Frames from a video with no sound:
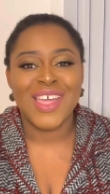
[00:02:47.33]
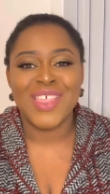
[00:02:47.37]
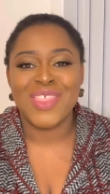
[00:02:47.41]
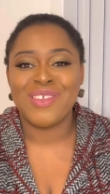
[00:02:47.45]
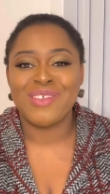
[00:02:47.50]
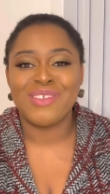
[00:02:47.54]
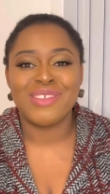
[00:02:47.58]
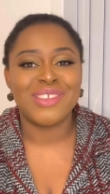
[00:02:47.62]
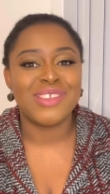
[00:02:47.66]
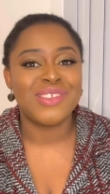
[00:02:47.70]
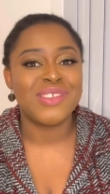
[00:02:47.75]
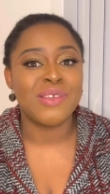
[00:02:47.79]

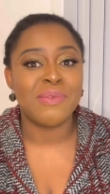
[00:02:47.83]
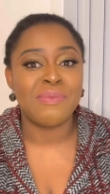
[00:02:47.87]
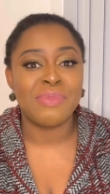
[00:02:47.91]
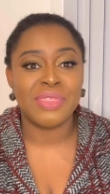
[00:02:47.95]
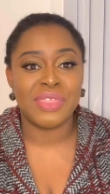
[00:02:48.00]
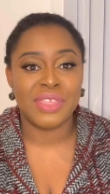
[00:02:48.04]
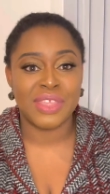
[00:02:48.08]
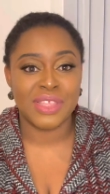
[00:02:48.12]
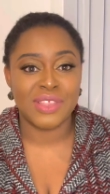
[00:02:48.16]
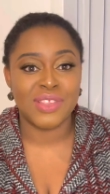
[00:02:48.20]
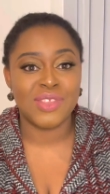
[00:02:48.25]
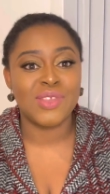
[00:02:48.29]
Those are some
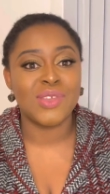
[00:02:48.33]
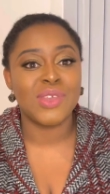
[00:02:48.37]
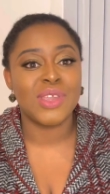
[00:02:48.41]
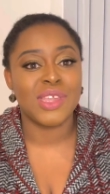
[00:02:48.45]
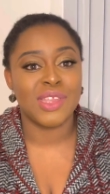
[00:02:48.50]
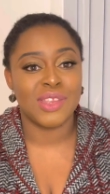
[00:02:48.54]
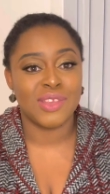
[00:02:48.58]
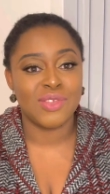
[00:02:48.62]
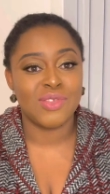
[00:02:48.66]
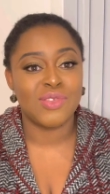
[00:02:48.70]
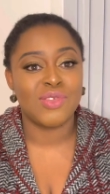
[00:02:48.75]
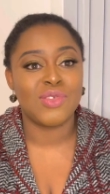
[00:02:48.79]
things you
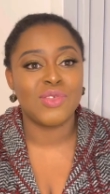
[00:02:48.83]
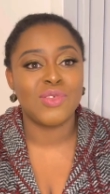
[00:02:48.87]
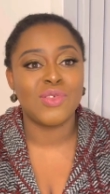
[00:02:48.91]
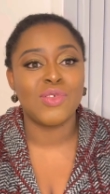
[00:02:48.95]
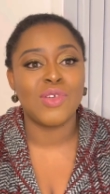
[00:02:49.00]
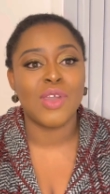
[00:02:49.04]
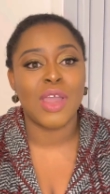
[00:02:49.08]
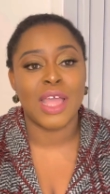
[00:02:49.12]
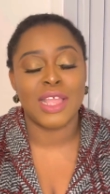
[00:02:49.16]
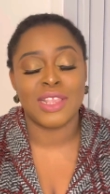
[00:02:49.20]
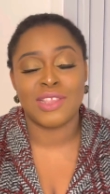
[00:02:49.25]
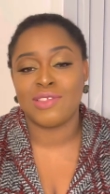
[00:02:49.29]
can
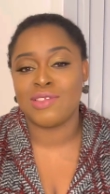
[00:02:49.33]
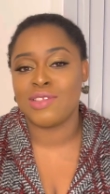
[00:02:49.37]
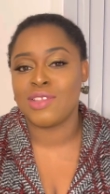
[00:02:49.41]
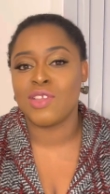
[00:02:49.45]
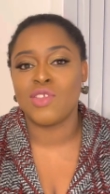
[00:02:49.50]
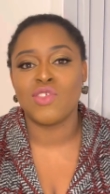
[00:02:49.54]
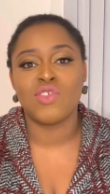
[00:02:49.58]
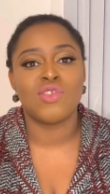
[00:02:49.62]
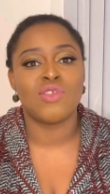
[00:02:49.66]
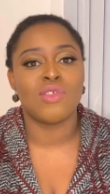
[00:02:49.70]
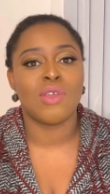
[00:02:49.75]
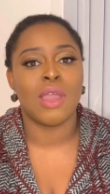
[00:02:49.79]
do as soon
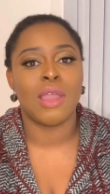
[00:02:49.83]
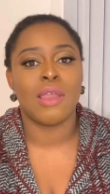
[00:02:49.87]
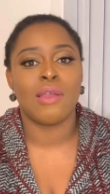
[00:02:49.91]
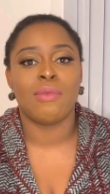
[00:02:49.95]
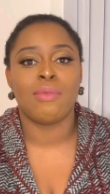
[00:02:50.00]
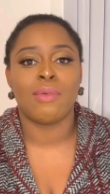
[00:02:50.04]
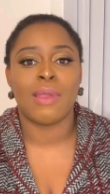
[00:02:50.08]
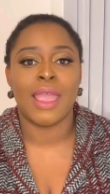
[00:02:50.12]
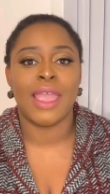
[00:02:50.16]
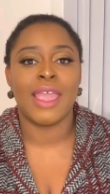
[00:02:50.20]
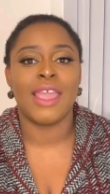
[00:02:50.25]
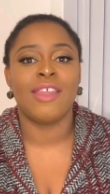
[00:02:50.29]
as you
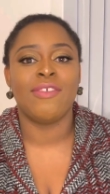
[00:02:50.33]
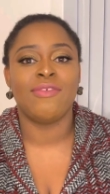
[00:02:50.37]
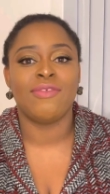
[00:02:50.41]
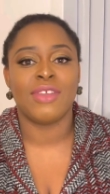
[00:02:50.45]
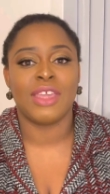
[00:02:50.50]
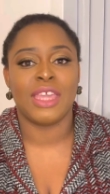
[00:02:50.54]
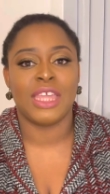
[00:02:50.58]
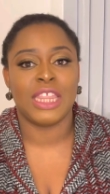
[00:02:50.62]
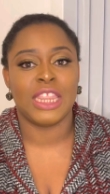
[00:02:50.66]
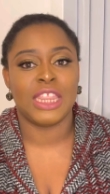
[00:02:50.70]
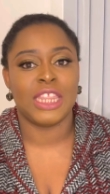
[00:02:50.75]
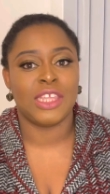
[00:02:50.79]
arrive
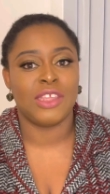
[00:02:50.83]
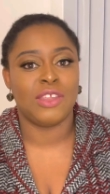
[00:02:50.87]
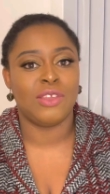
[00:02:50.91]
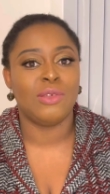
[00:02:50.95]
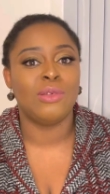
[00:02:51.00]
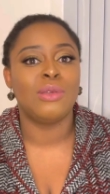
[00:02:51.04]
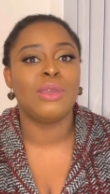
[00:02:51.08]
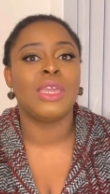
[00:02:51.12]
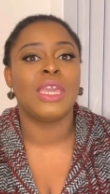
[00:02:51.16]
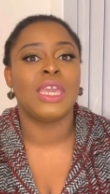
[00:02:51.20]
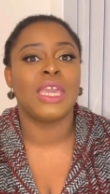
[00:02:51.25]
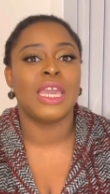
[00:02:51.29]
in
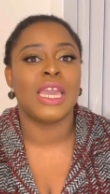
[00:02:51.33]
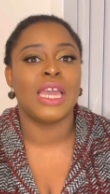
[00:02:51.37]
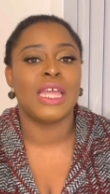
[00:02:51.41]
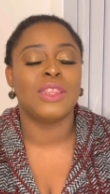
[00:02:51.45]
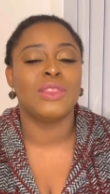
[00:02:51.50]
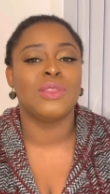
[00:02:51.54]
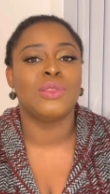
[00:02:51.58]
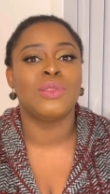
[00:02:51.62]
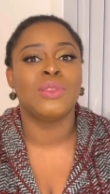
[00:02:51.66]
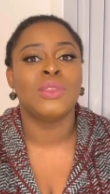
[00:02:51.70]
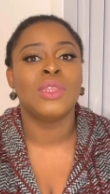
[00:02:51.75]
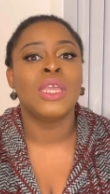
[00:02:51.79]
the UK
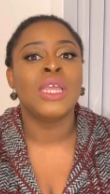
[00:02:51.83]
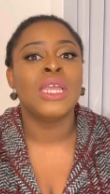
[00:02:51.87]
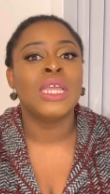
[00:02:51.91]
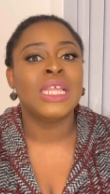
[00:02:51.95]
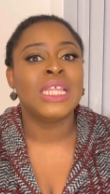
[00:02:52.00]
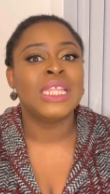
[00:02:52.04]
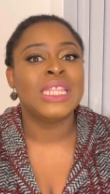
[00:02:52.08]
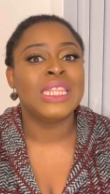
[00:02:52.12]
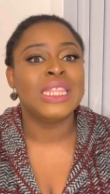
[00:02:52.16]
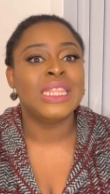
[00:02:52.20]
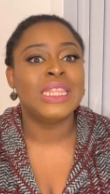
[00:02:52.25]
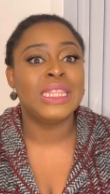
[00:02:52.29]
and
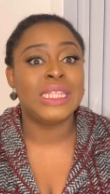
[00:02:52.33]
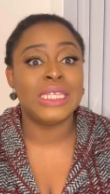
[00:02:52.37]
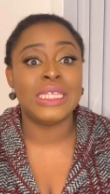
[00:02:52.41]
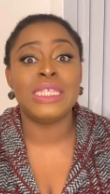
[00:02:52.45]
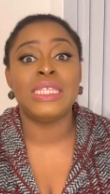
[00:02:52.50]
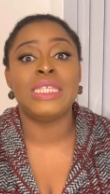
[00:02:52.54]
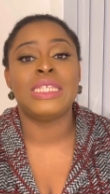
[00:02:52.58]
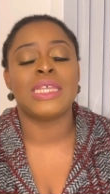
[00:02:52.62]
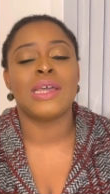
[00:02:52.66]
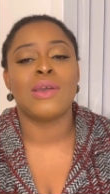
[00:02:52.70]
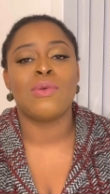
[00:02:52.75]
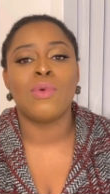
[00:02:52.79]

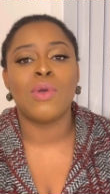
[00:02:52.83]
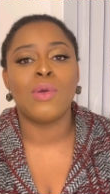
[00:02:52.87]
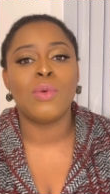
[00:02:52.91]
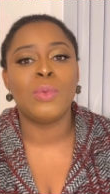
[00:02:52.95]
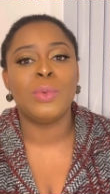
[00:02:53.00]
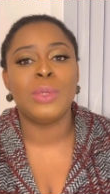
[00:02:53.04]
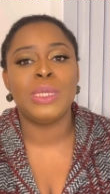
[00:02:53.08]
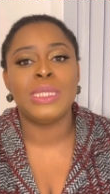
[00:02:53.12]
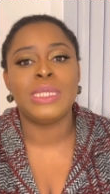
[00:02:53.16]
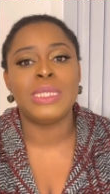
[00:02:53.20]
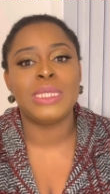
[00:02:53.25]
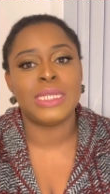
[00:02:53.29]
these are
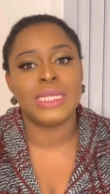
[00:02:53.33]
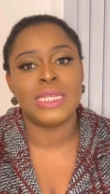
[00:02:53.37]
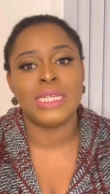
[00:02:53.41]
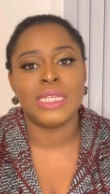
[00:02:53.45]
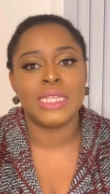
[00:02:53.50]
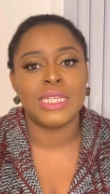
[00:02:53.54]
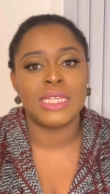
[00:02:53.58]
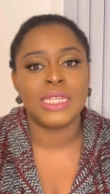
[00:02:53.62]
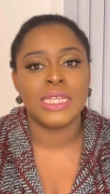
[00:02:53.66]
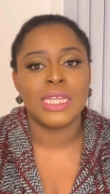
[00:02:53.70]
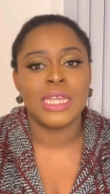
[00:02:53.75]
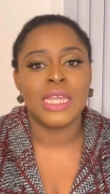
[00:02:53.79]
what we
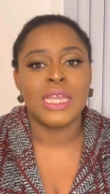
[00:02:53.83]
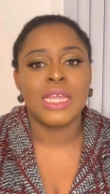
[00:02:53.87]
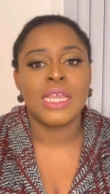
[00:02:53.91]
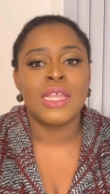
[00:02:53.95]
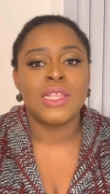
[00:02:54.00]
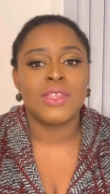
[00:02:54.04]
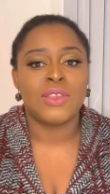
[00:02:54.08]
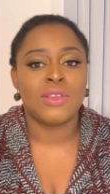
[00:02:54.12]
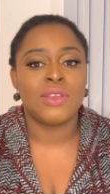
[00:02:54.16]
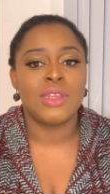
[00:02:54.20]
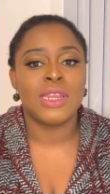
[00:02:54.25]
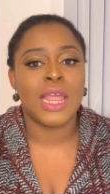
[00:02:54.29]
did.
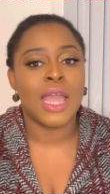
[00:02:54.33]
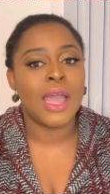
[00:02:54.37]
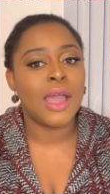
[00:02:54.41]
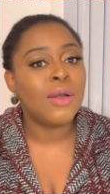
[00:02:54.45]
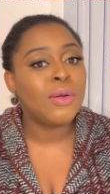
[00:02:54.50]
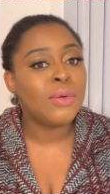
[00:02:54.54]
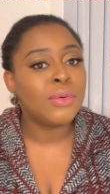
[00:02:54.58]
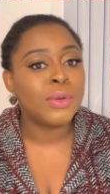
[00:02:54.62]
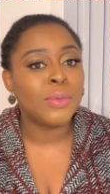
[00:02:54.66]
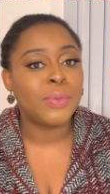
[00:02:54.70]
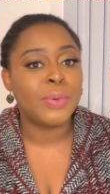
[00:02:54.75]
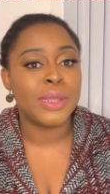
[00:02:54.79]
So
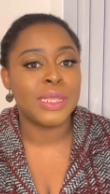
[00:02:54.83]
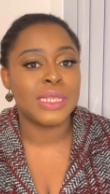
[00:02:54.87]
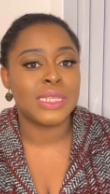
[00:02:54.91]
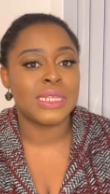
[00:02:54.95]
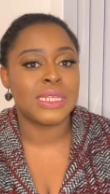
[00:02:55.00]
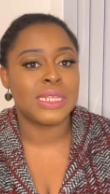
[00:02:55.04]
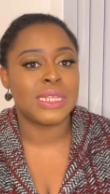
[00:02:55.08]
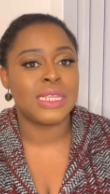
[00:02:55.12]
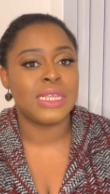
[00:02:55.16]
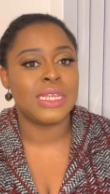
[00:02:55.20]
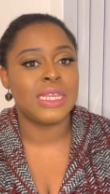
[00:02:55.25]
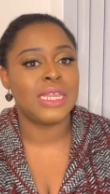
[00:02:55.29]
now we're
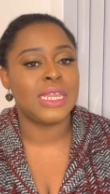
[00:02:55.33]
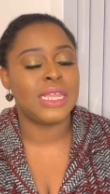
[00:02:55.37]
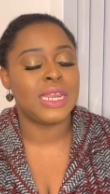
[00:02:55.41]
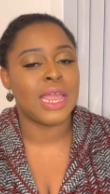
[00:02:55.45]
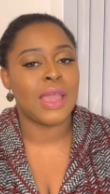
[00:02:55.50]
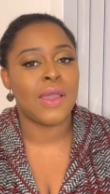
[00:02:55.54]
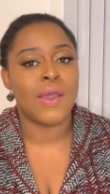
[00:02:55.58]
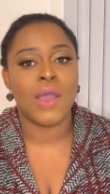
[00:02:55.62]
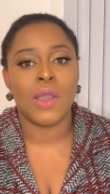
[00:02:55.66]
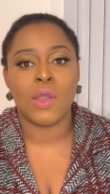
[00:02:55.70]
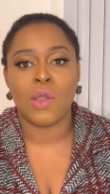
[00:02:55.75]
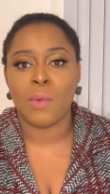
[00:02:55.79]
presently in
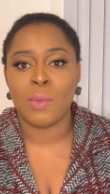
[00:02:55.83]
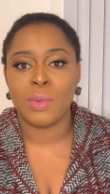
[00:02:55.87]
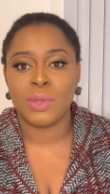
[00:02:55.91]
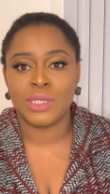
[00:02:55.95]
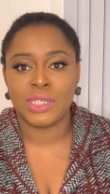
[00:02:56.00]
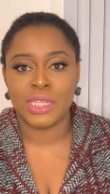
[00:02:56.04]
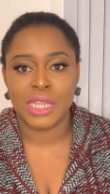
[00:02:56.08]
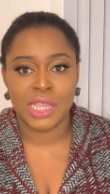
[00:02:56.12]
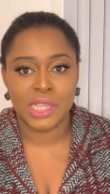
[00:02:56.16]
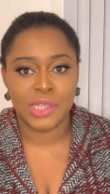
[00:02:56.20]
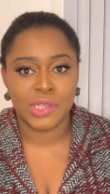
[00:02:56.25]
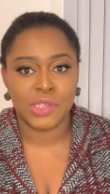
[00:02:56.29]
our
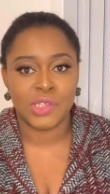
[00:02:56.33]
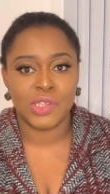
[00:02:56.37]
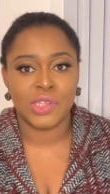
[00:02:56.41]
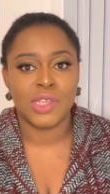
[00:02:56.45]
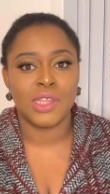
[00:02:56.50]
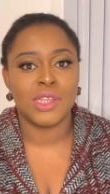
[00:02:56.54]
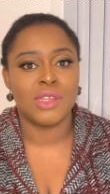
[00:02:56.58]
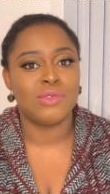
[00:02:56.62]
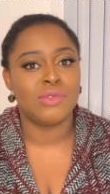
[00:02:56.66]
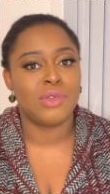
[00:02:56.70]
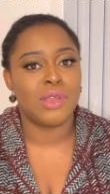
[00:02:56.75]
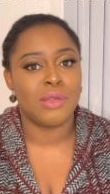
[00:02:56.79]

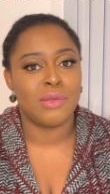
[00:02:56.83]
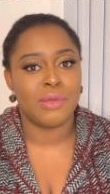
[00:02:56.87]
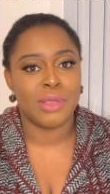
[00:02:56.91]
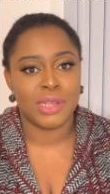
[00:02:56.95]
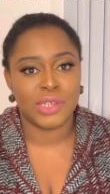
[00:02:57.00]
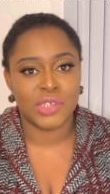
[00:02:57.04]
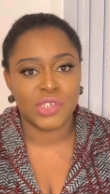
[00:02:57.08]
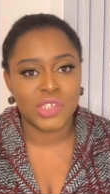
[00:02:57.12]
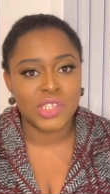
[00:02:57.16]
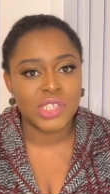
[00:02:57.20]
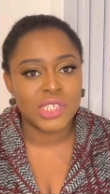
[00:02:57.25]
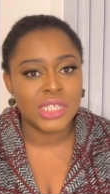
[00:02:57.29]
accommodation, we're
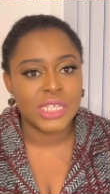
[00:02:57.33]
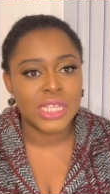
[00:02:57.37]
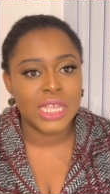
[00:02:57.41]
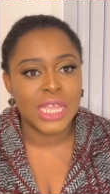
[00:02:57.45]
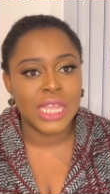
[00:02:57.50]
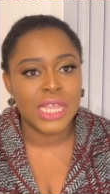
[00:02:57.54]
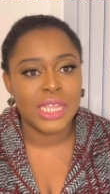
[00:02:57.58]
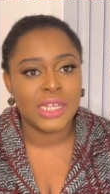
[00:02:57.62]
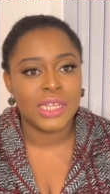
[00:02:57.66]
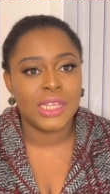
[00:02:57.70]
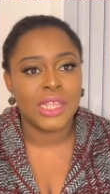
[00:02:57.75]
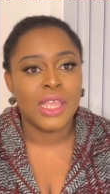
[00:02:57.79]

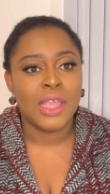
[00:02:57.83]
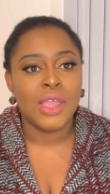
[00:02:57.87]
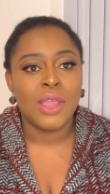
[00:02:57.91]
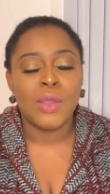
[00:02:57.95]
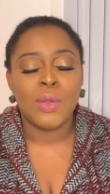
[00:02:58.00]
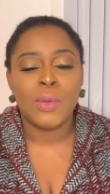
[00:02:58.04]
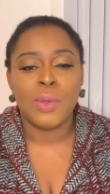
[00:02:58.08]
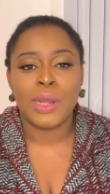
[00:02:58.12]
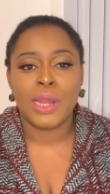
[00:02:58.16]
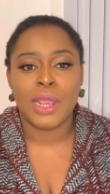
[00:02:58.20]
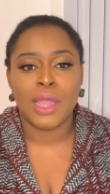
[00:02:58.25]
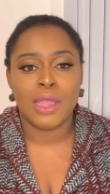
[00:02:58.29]
registered
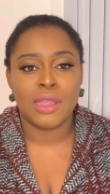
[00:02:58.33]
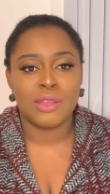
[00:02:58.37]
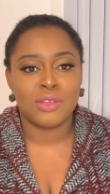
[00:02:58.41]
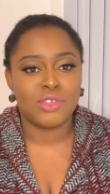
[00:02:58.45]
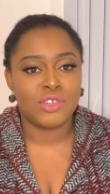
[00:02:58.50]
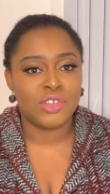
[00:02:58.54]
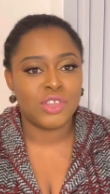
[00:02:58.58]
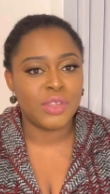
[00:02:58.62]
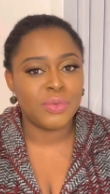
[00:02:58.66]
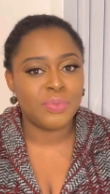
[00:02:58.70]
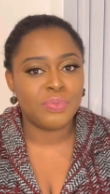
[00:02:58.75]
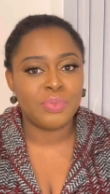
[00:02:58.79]
with our
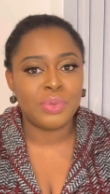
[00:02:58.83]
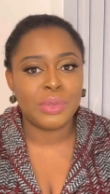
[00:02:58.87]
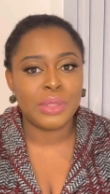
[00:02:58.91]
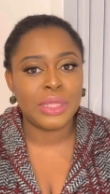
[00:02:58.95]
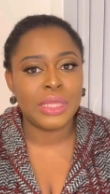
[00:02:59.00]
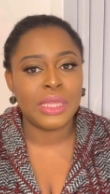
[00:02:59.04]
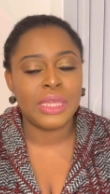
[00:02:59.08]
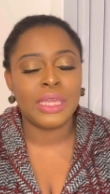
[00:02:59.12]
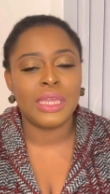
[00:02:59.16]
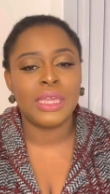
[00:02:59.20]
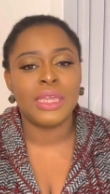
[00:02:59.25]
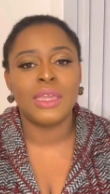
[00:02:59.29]

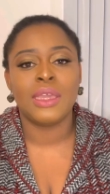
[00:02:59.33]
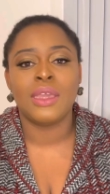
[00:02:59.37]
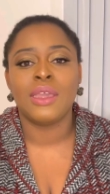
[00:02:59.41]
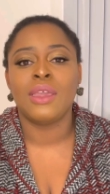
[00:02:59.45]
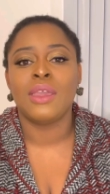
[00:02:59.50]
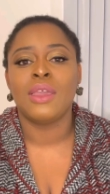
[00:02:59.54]
GP,